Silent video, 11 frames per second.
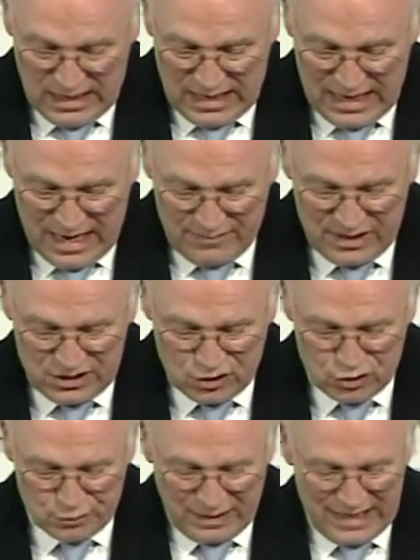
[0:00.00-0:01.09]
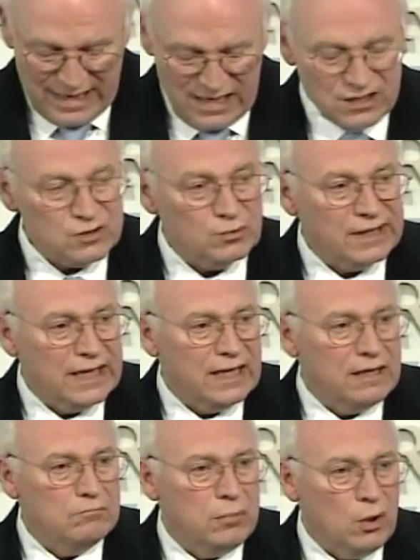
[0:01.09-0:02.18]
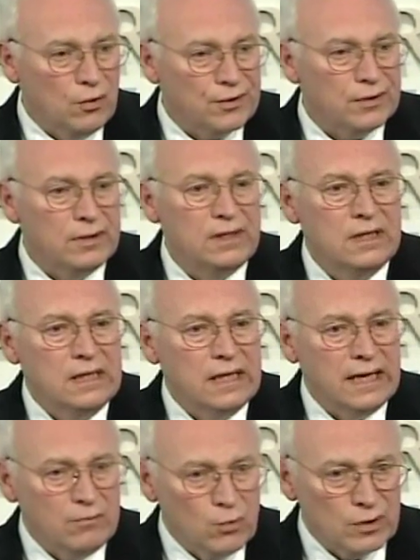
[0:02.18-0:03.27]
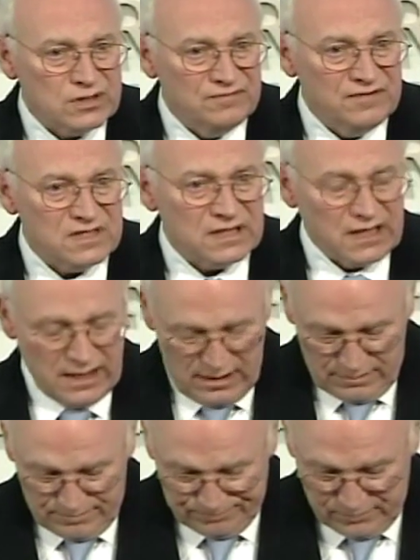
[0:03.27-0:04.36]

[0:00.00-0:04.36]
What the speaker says: and enemies whose plans were getting bolder and more sophisticated.